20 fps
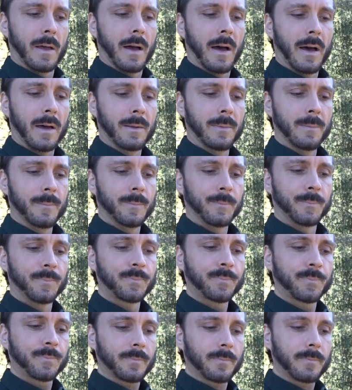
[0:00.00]
And
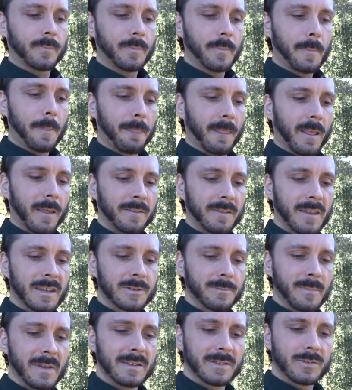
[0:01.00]

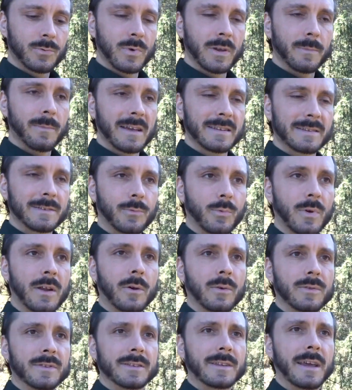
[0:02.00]
this means we must
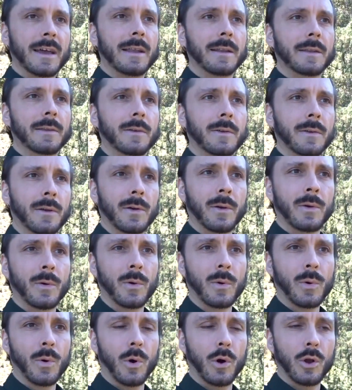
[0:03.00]
reconcile
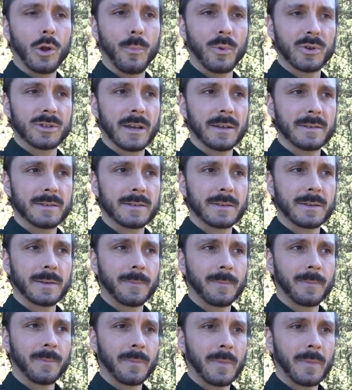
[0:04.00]
all opposites.